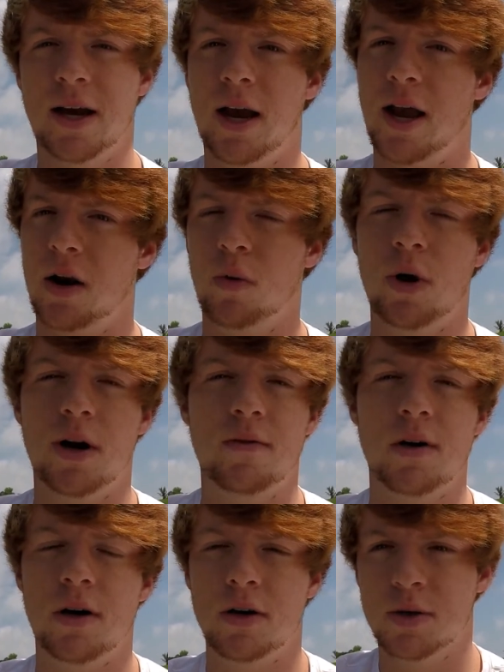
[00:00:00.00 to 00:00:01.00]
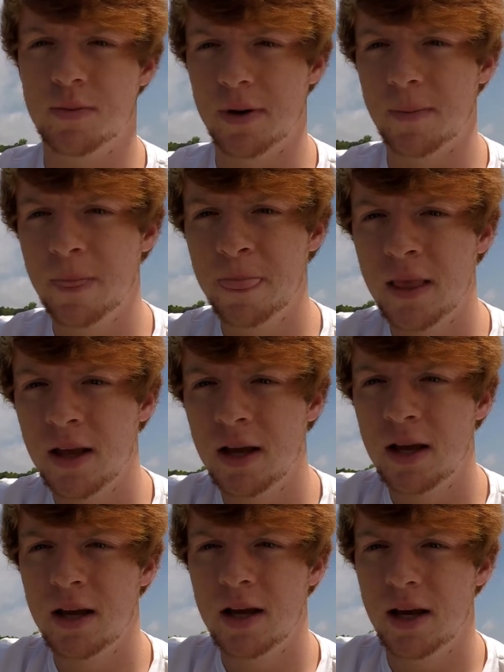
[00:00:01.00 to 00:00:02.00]
and whatever else, but
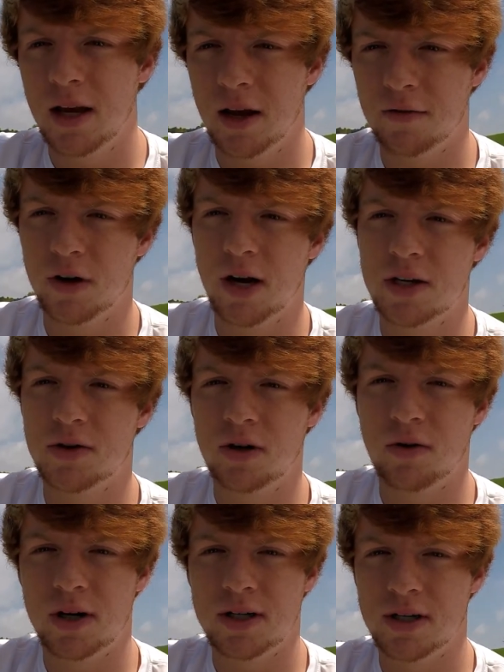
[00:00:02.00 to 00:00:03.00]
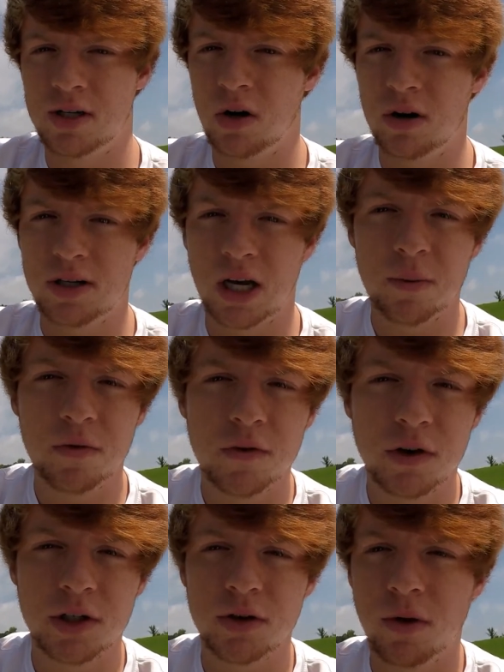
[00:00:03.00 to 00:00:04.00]
if you guys request a certain type of
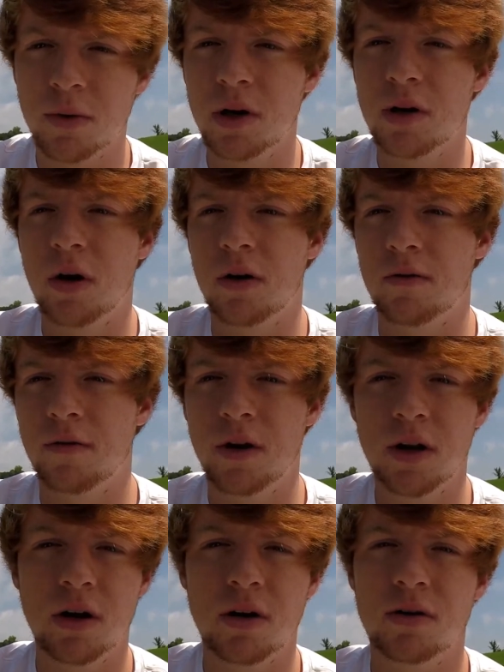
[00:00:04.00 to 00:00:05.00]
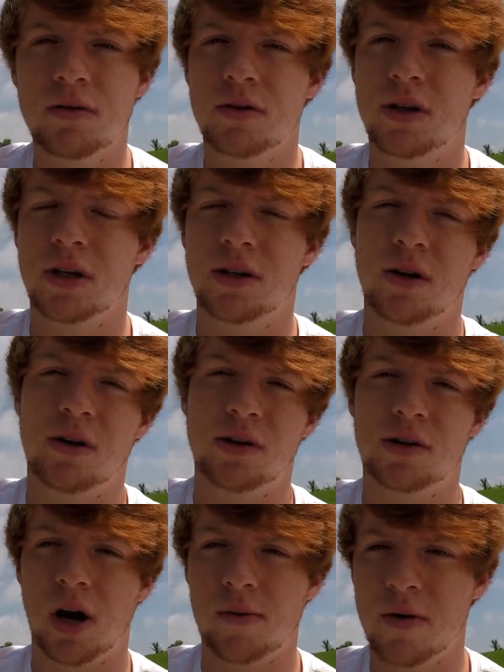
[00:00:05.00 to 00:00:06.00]
fishing you want me to do on video, then I'll
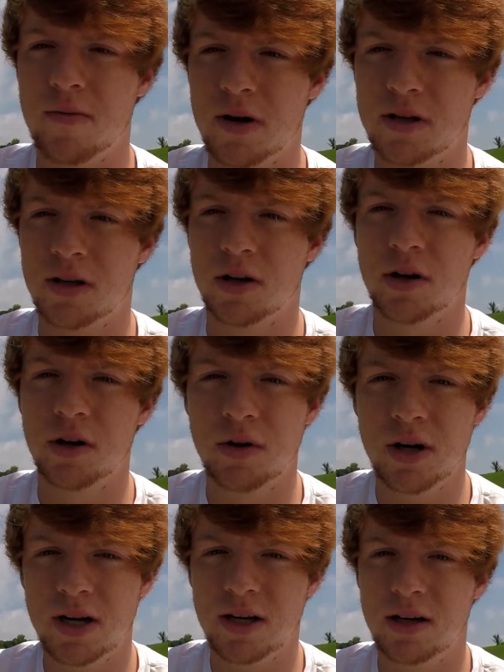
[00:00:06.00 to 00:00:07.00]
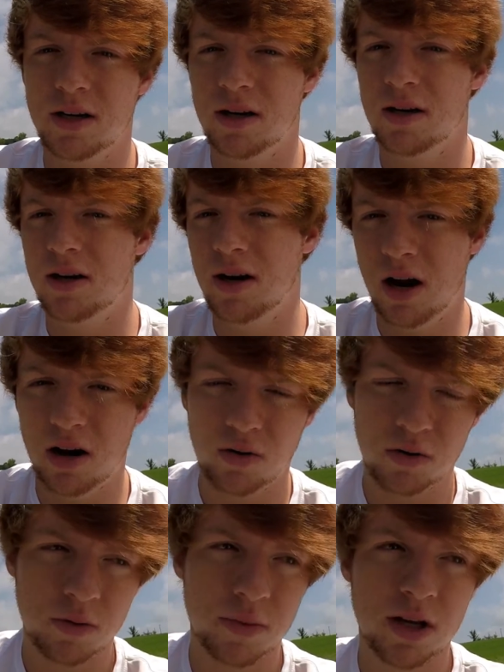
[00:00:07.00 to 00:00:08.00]
try my best to do it. Now, it
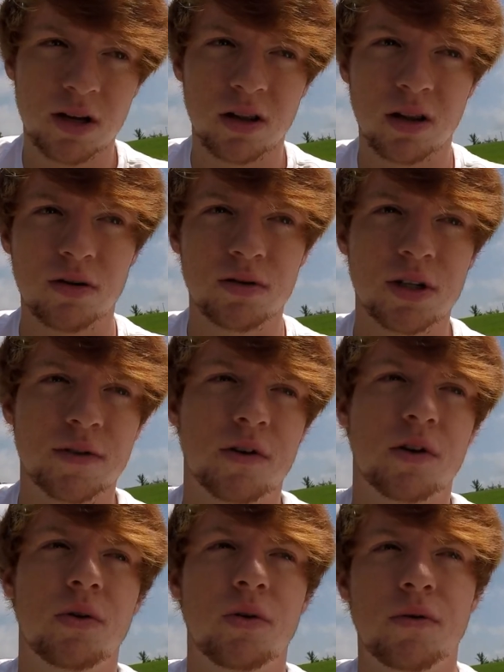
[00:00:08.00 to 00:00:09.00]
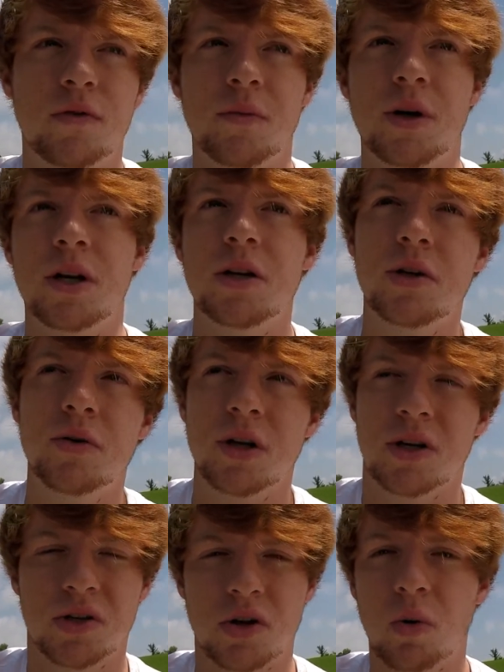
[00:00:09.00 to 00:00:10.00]
would be a little difficult for me to do
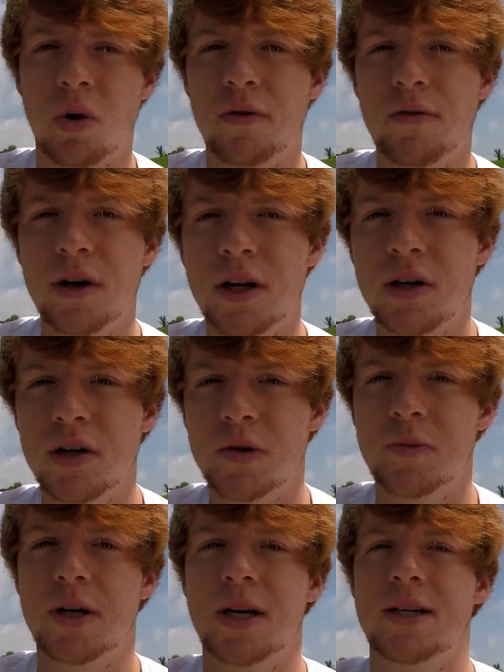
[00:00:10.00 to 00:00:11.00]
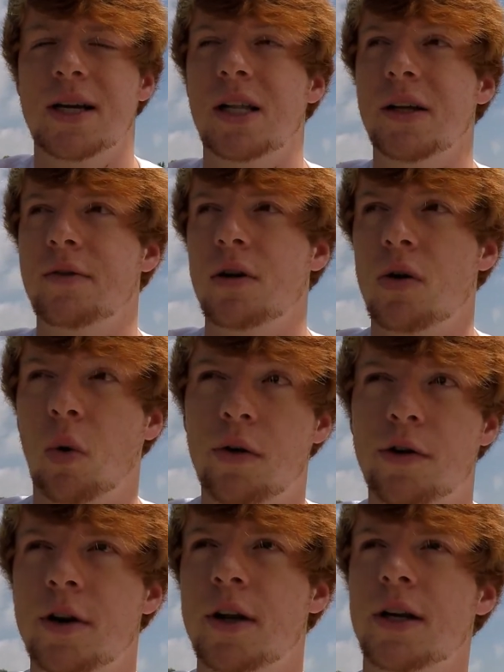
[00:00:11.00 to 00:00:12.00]
any saltwater videos because I live in
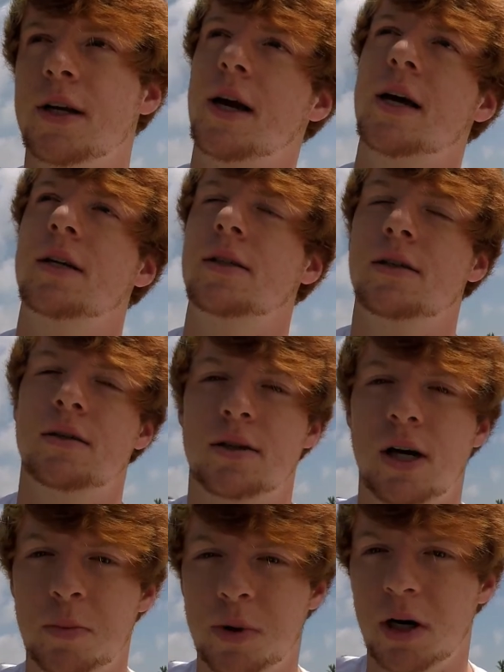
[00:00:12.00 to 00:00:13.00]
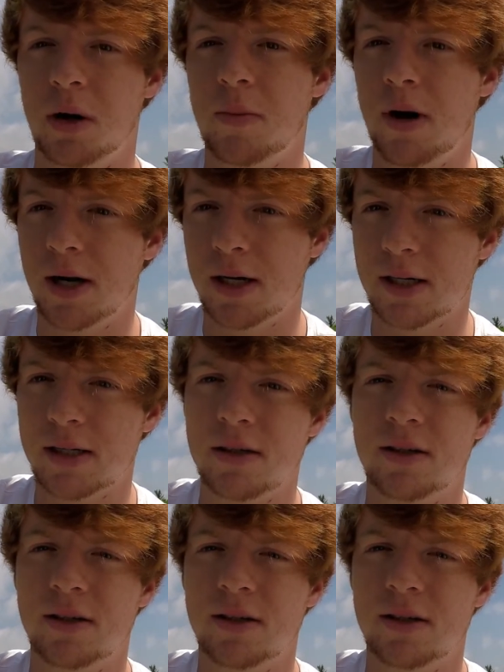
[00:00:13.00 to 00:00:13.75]
northern Indiana, up here by